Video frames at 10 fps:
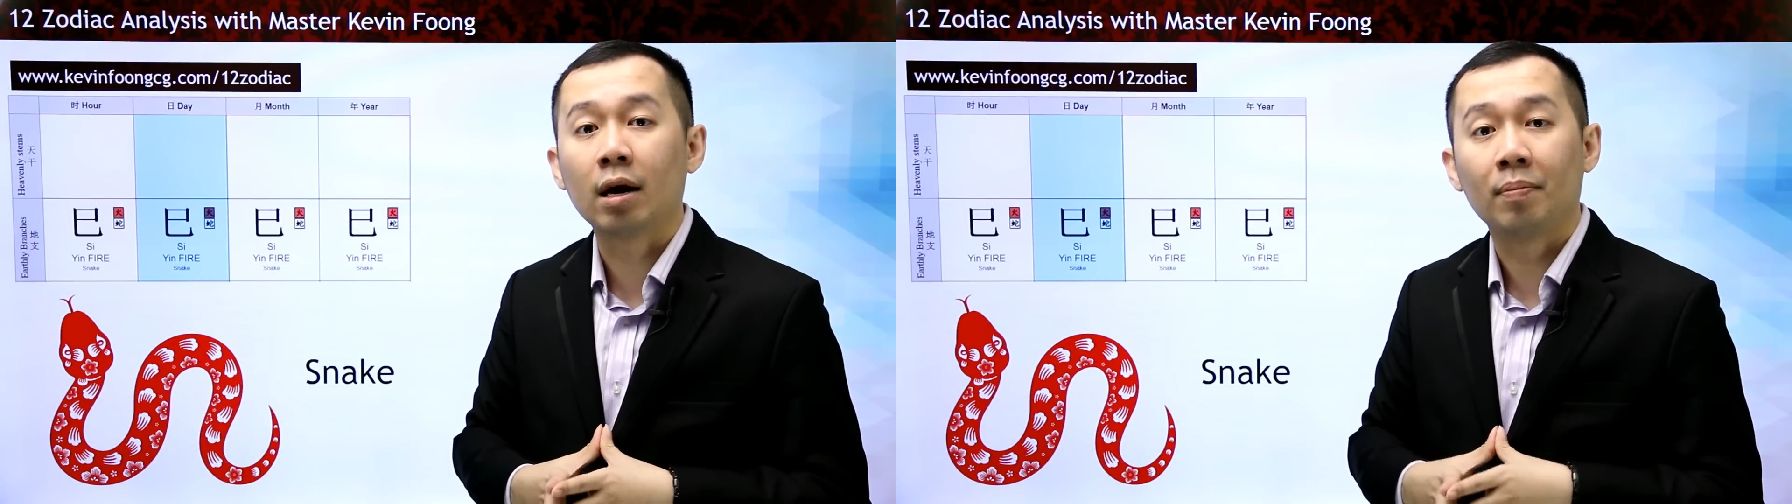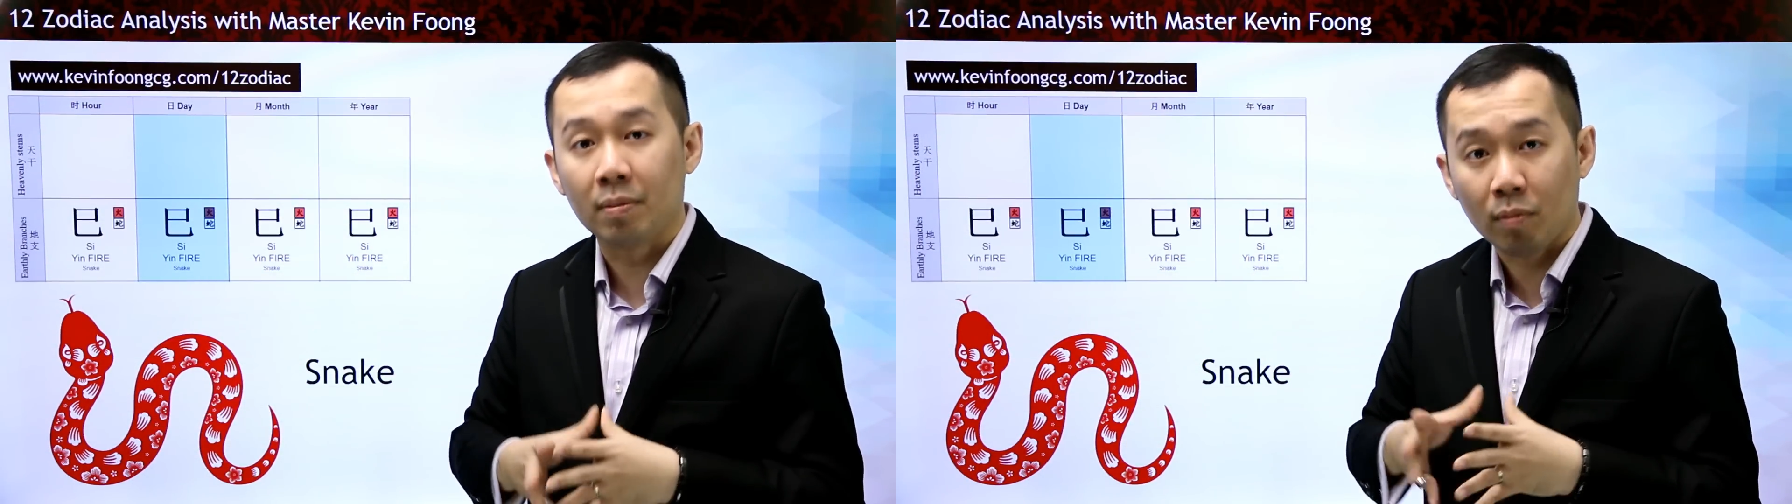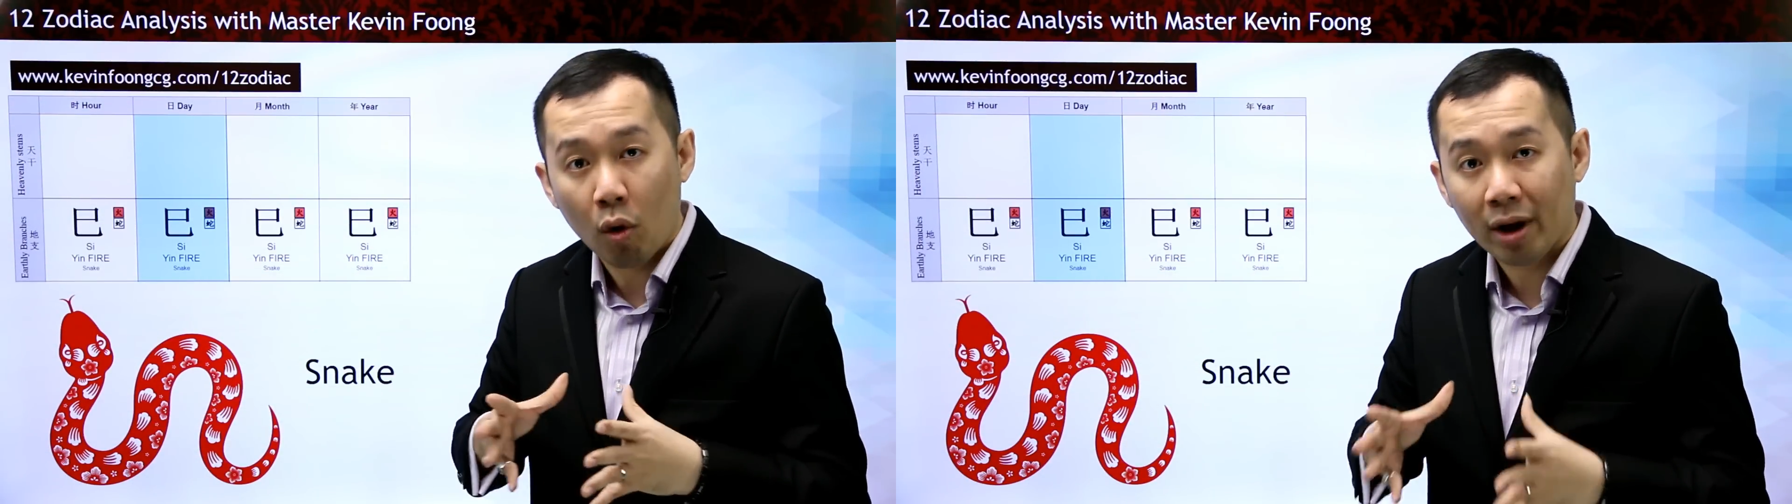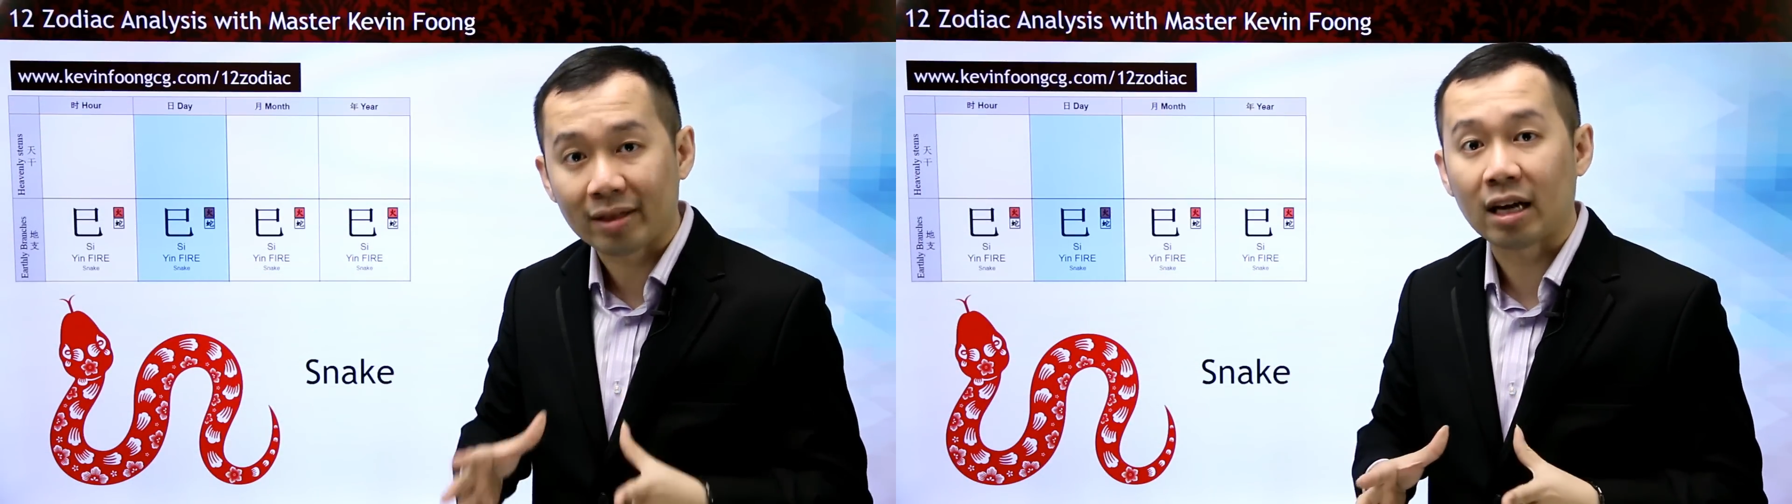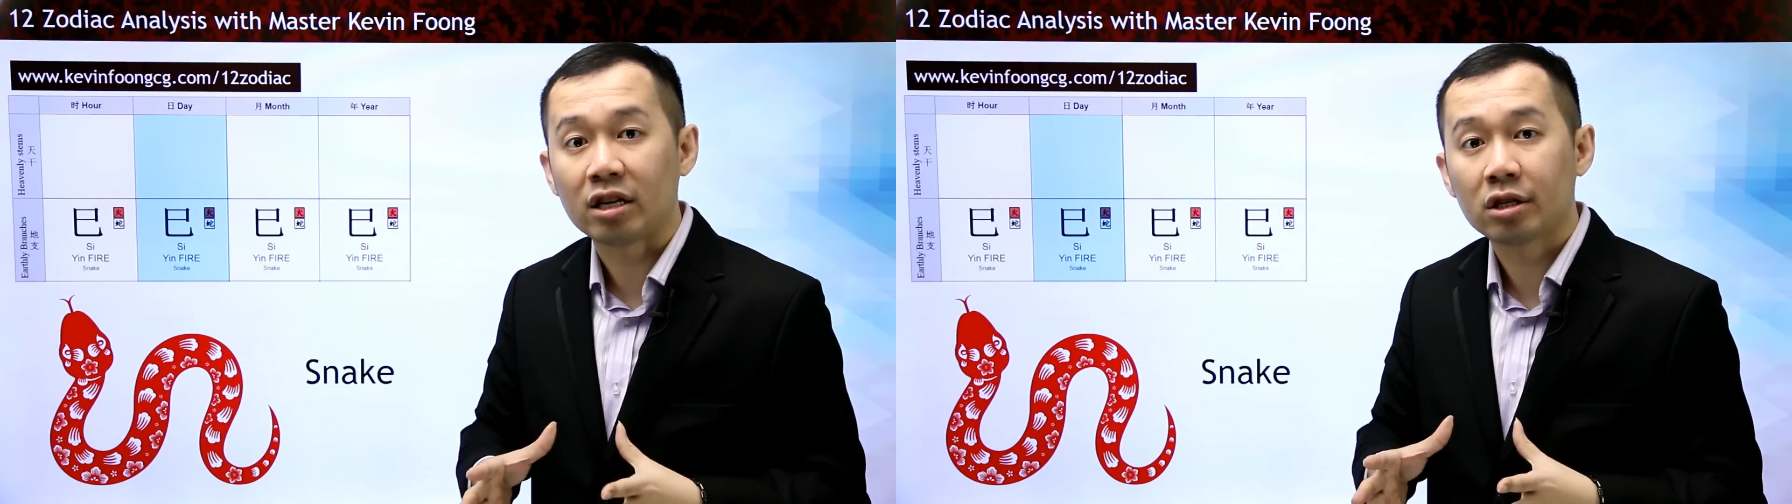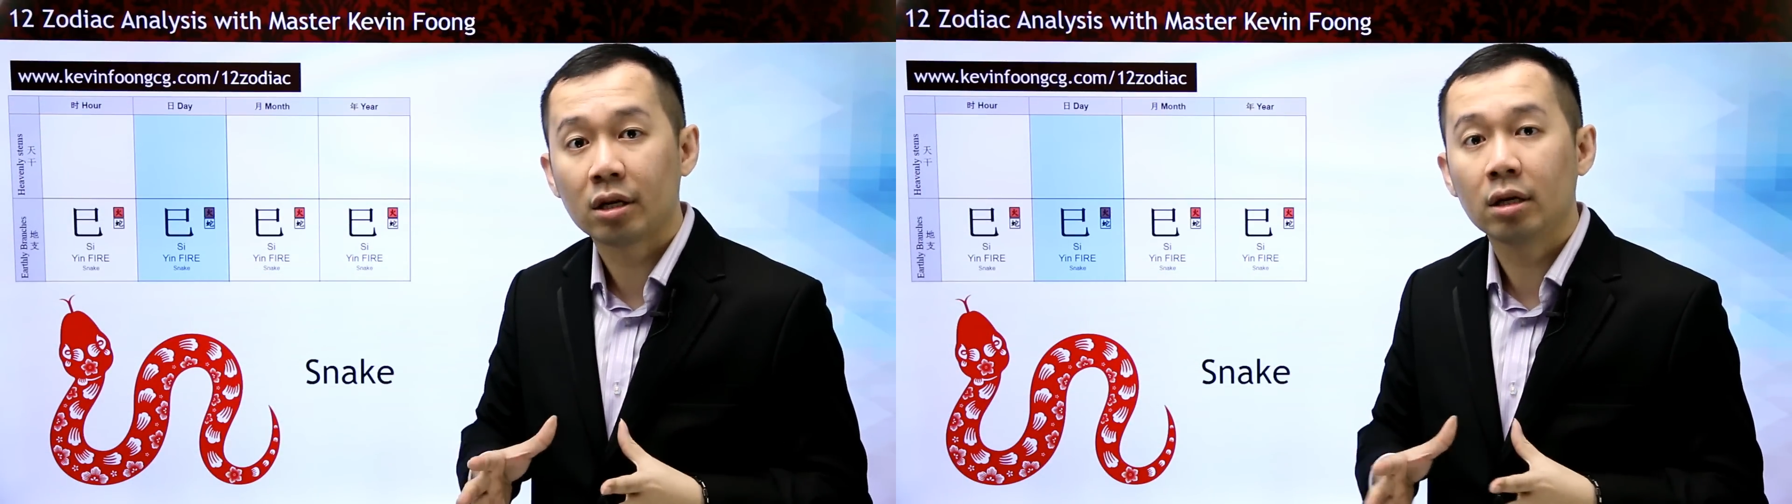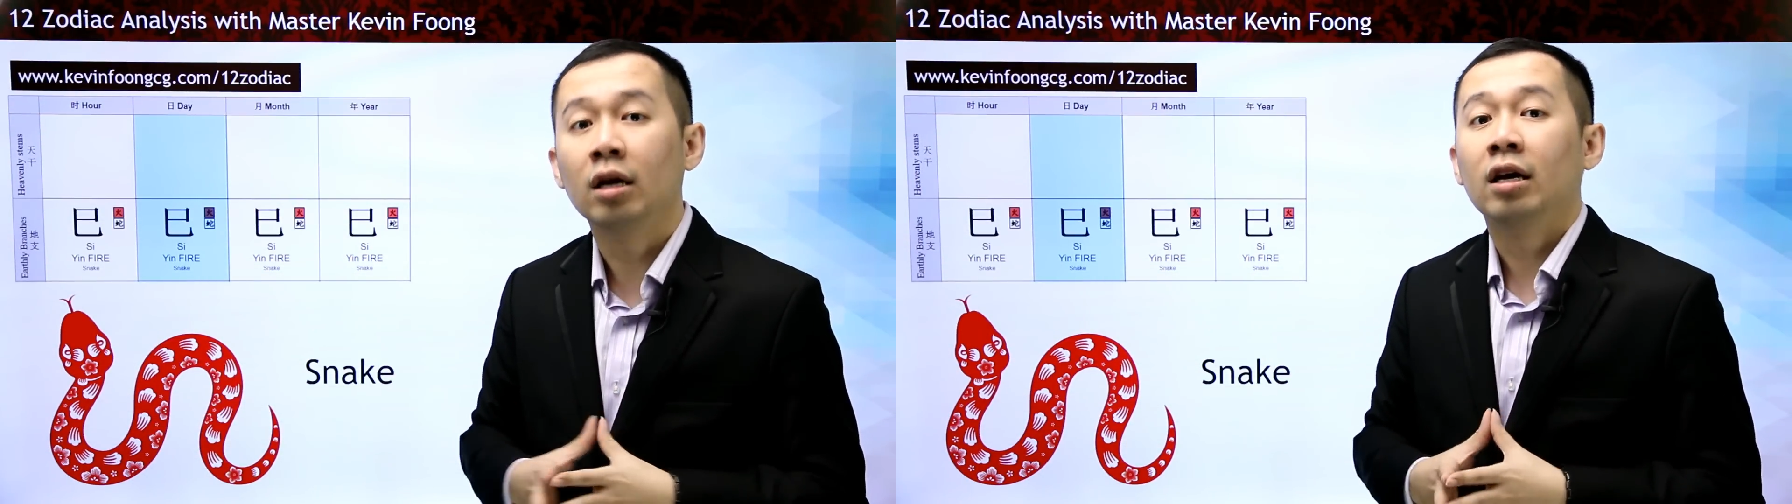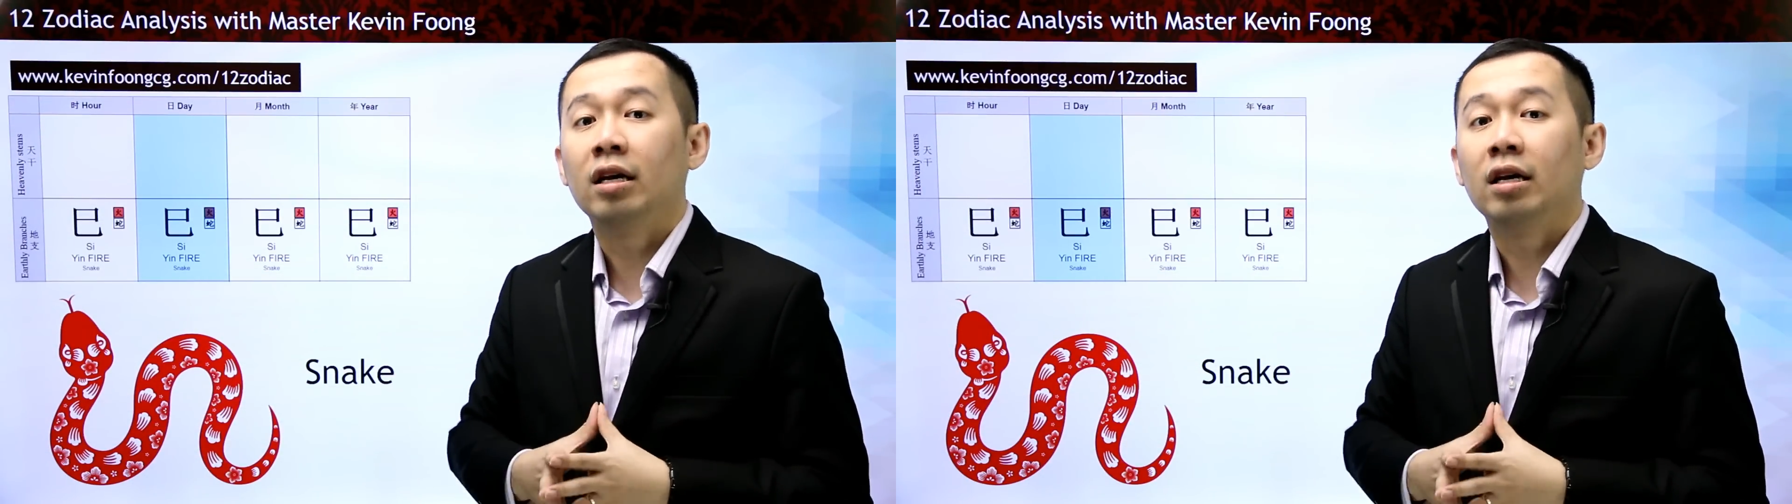a bit more attention